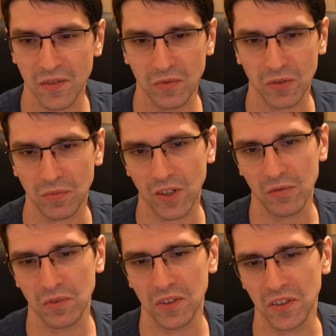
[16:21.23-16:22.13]
but
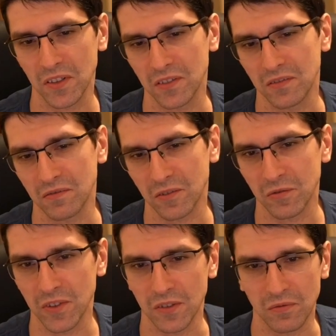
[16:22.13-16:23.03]
probably
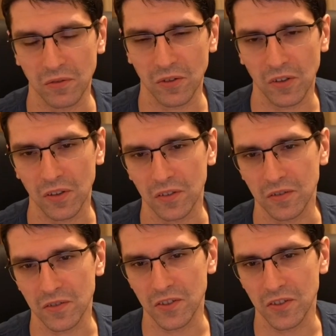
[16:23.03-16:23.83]
queen e4,